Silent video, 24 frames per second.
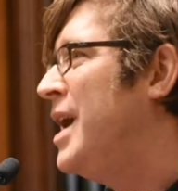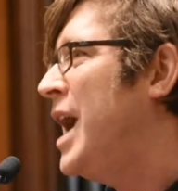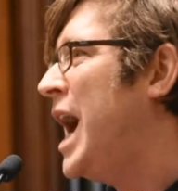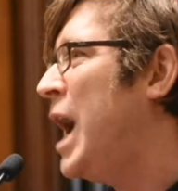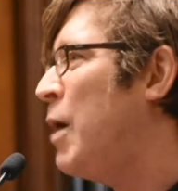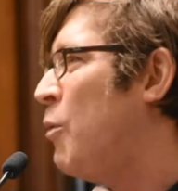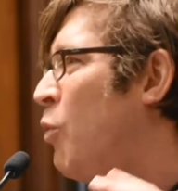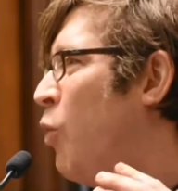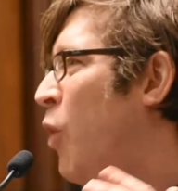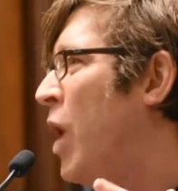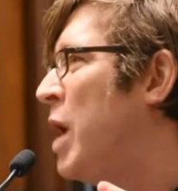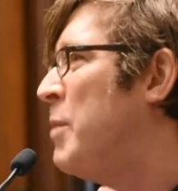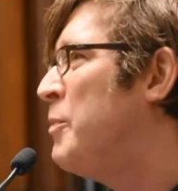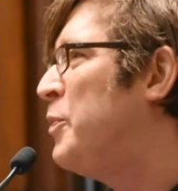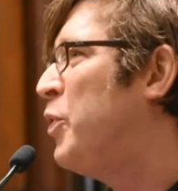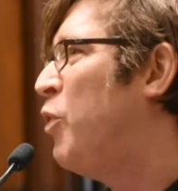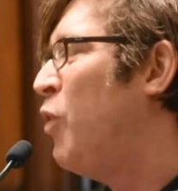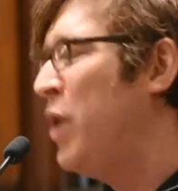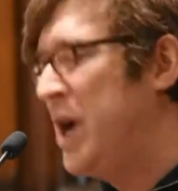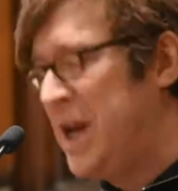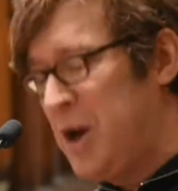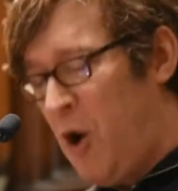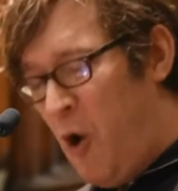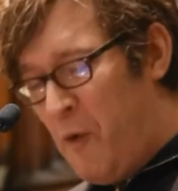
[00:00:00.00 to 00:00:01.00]
At one
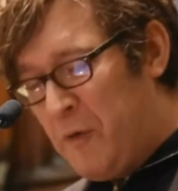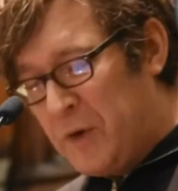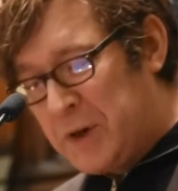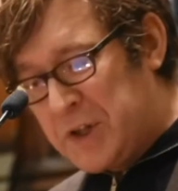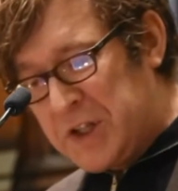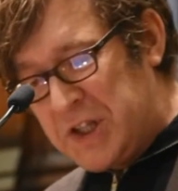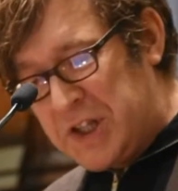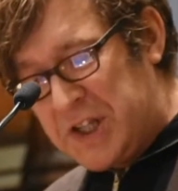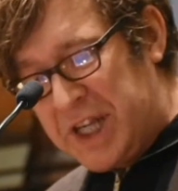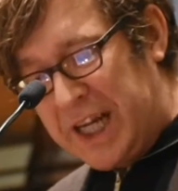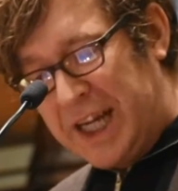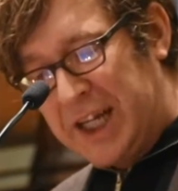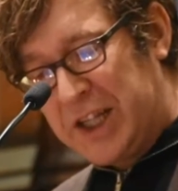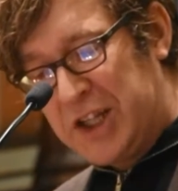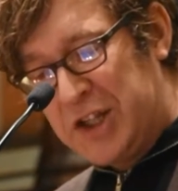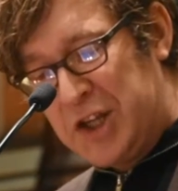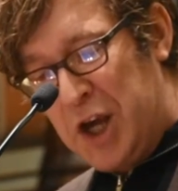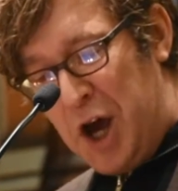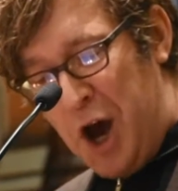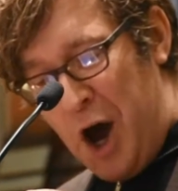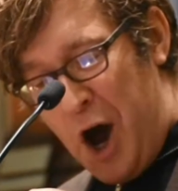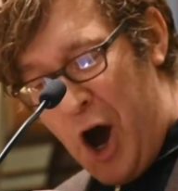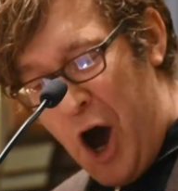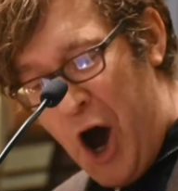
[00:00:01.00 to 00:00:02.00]
point, over
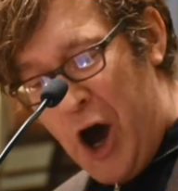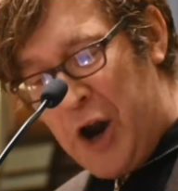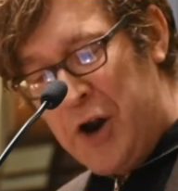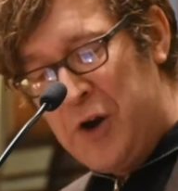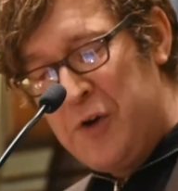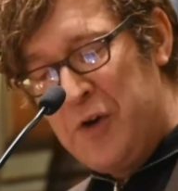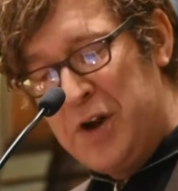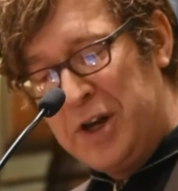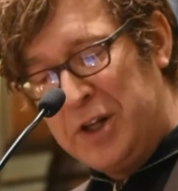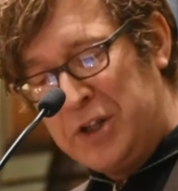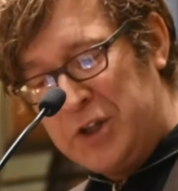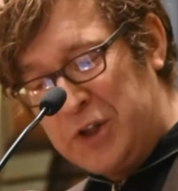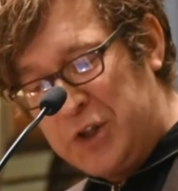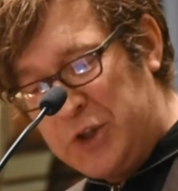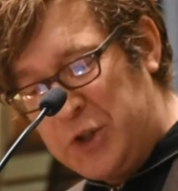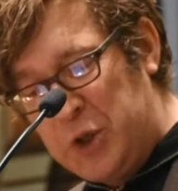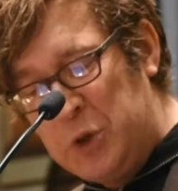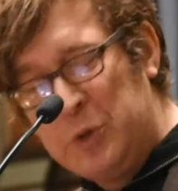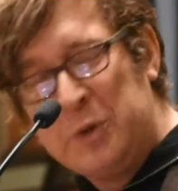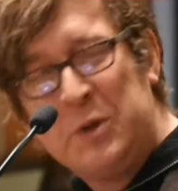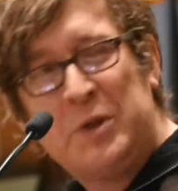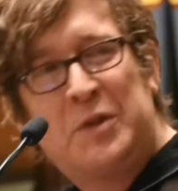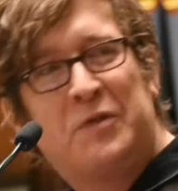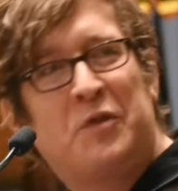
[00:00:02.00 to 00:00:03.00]
600
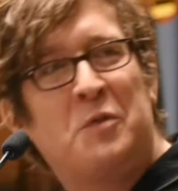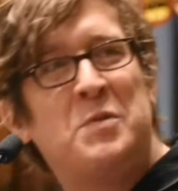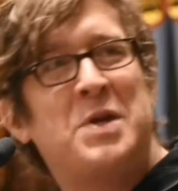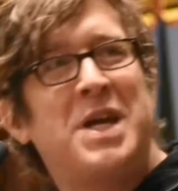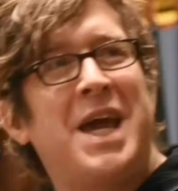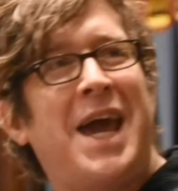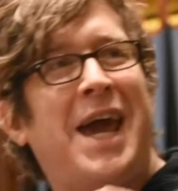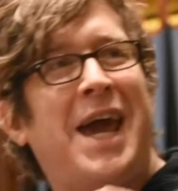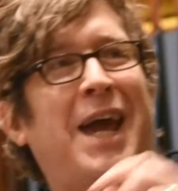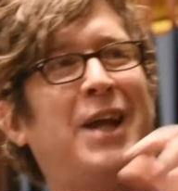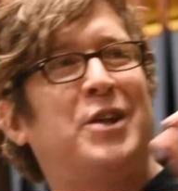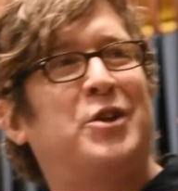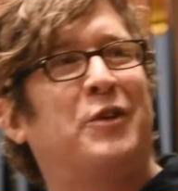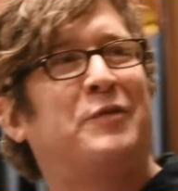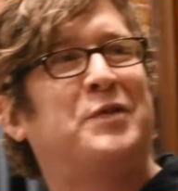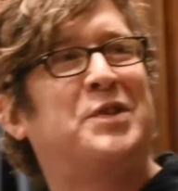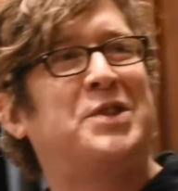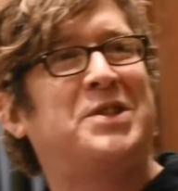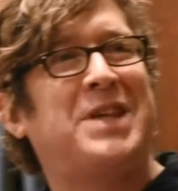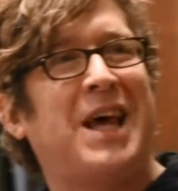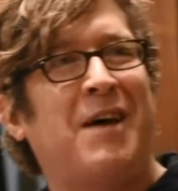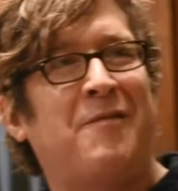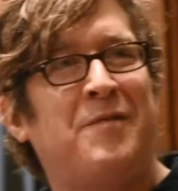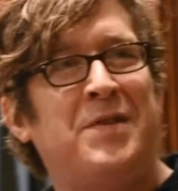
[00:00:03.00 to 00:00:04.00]
students from the age of
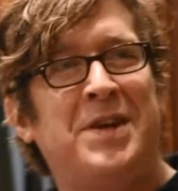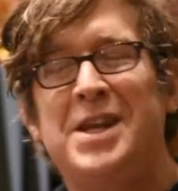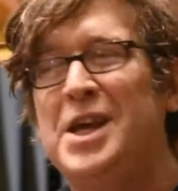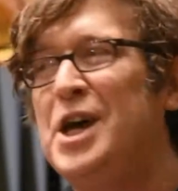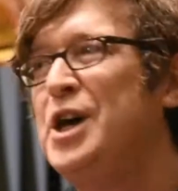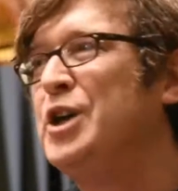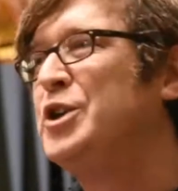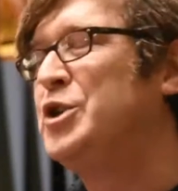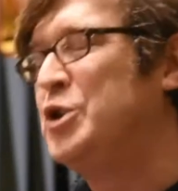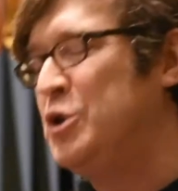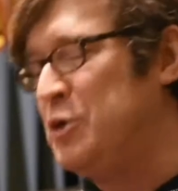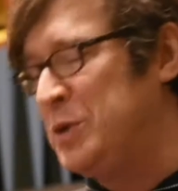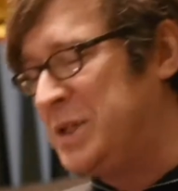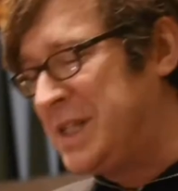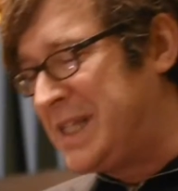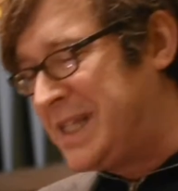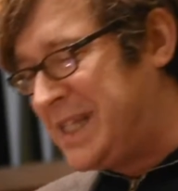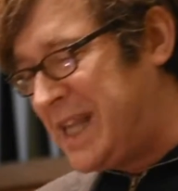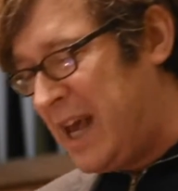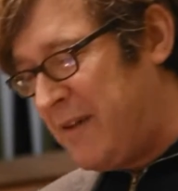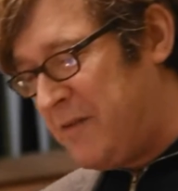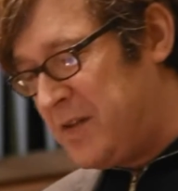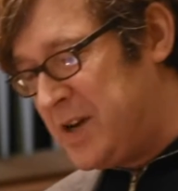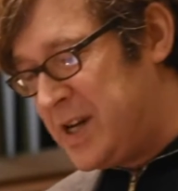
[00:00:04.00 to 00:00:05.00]
7 to
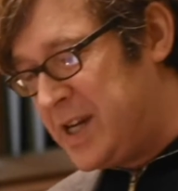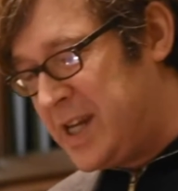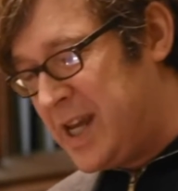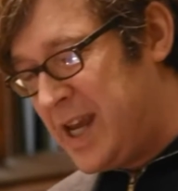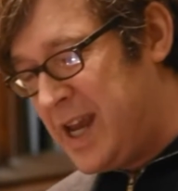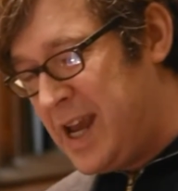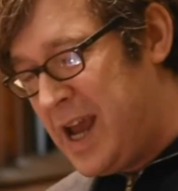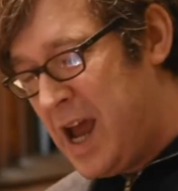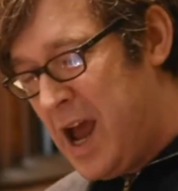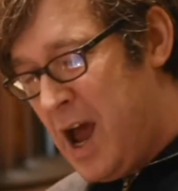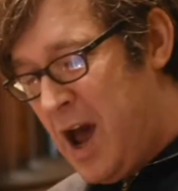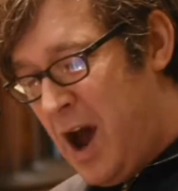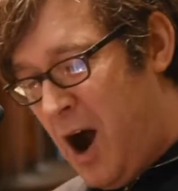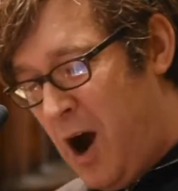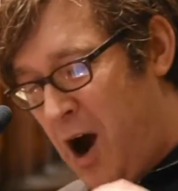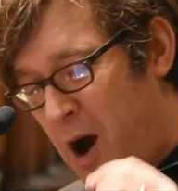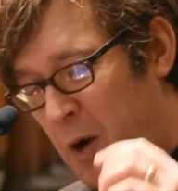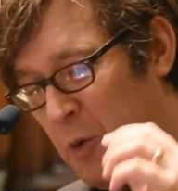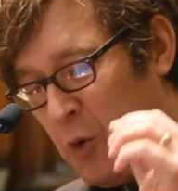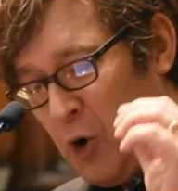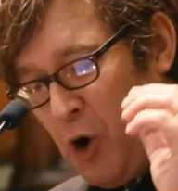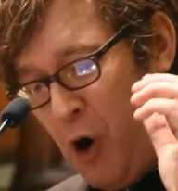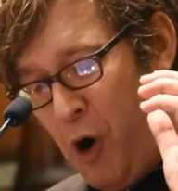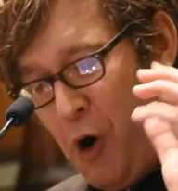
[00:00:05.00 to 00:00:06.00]
70
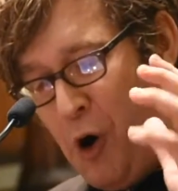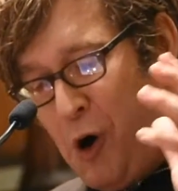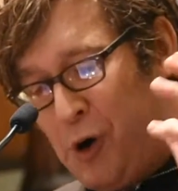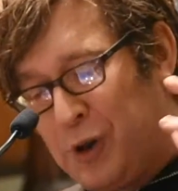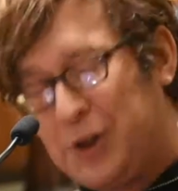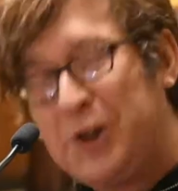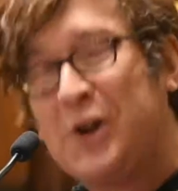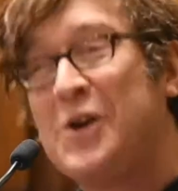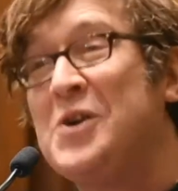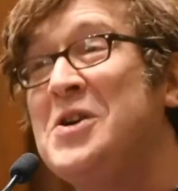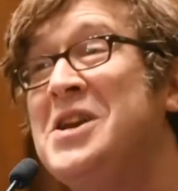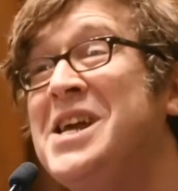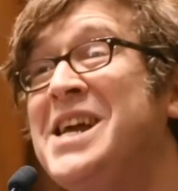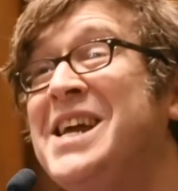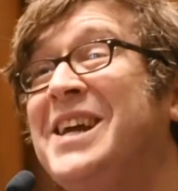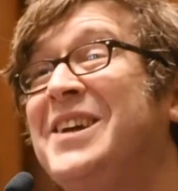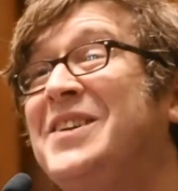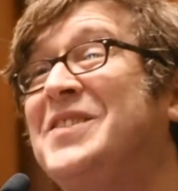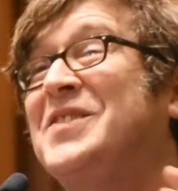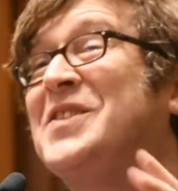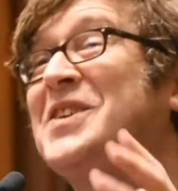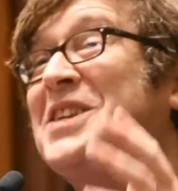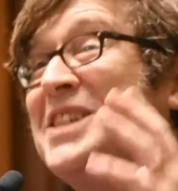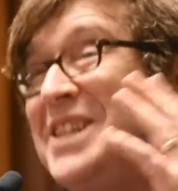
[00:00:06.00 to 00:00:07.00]
were all
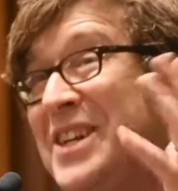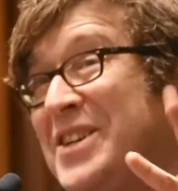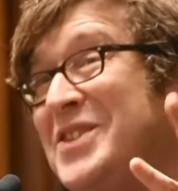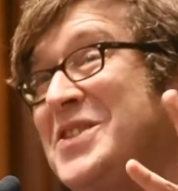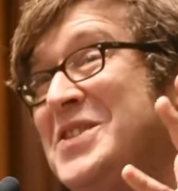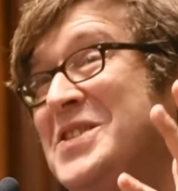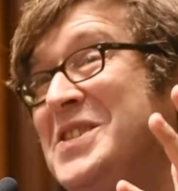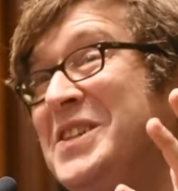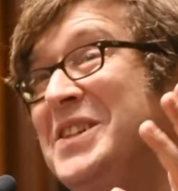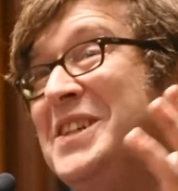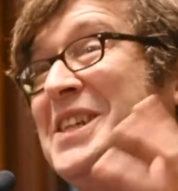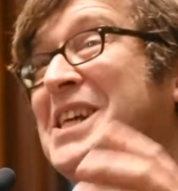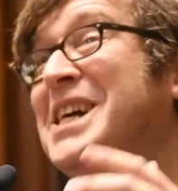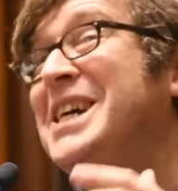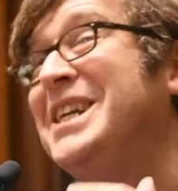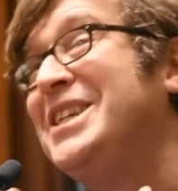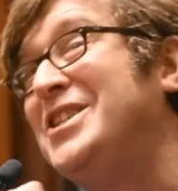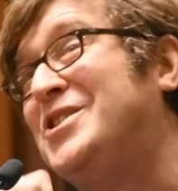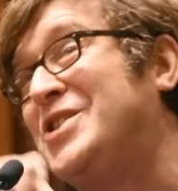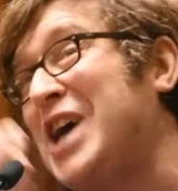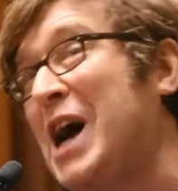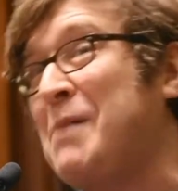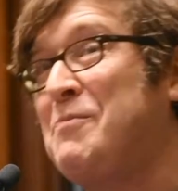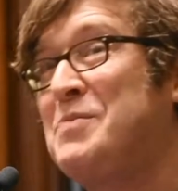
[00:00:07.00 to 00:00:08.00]
learning traditional
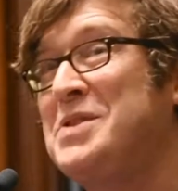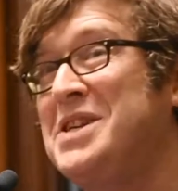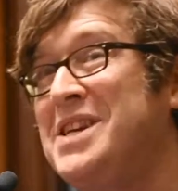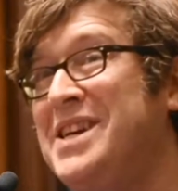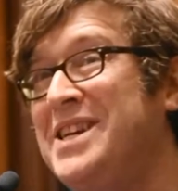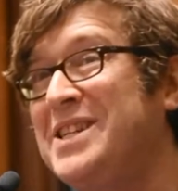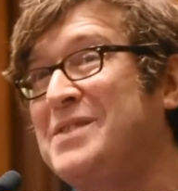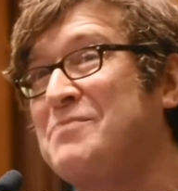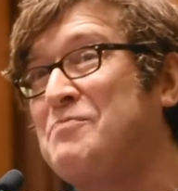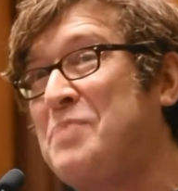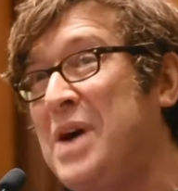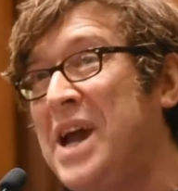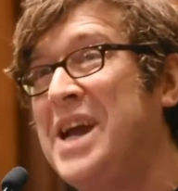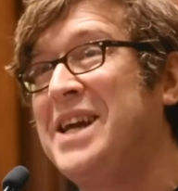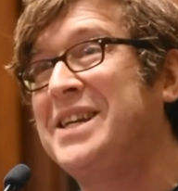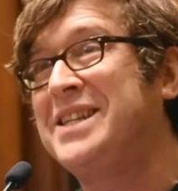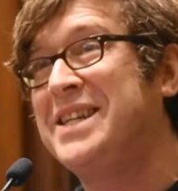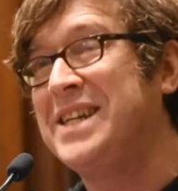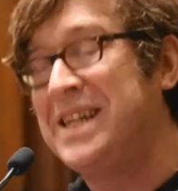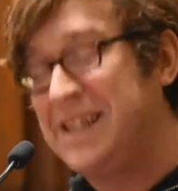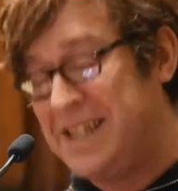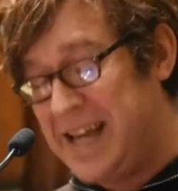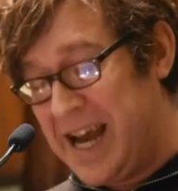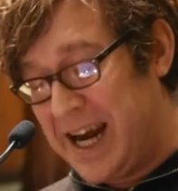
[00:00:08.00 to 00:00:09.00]
Japanese
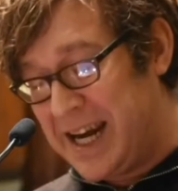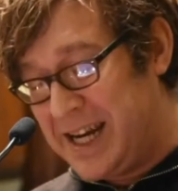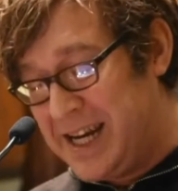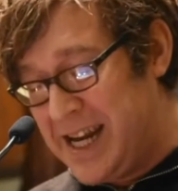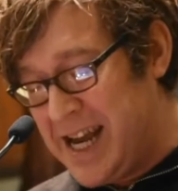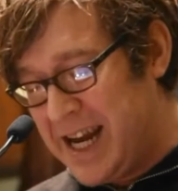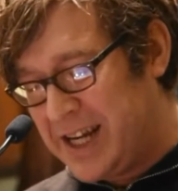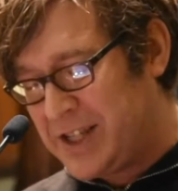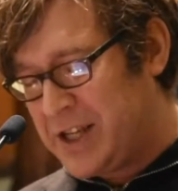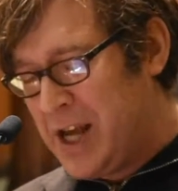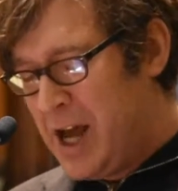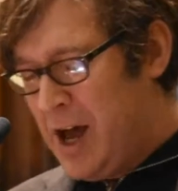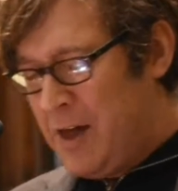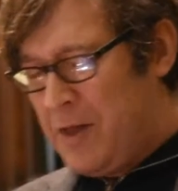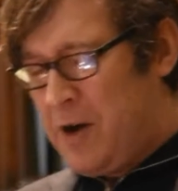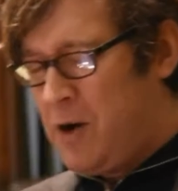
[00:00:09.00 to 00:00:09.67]
painting techniques.